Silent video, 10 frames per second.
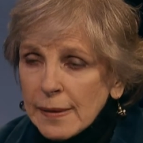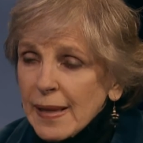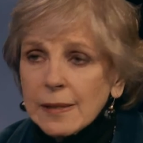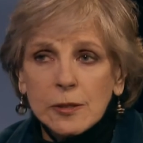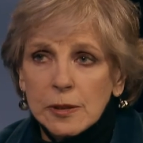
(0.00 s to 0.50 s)

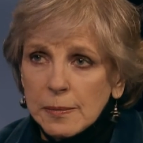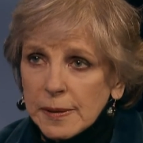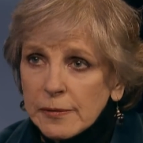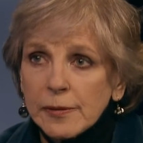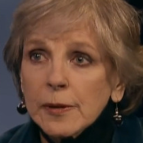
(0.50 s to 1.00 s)
that's going to
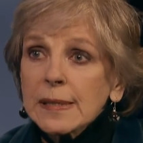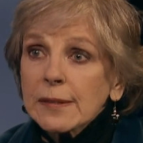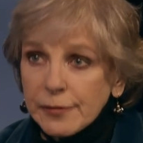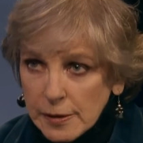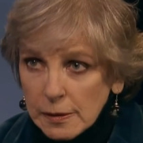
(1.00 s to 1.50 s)
be a very
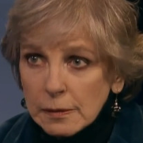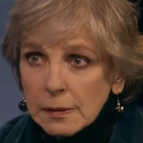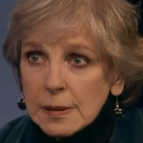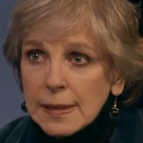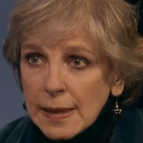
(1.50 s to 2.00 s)
difficult
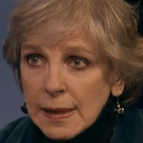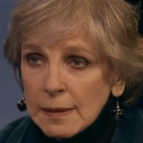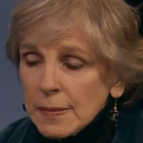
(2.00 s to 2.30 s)
time,